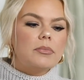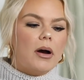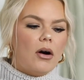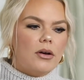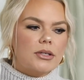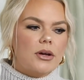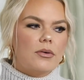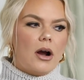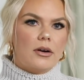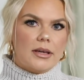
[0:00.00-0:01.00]
but
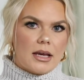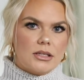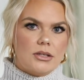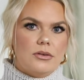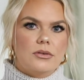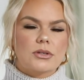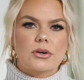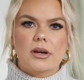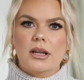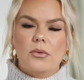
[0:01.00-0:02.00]
also our guests use,
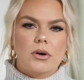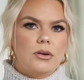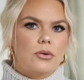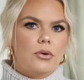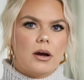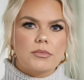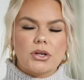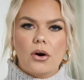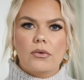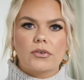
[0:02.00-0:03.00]
or anyone who comes
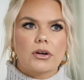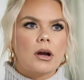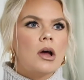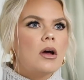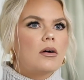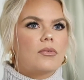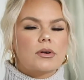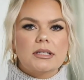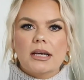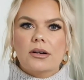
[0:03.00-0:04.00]
over
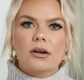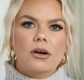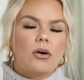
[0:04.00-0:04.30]
for dinner,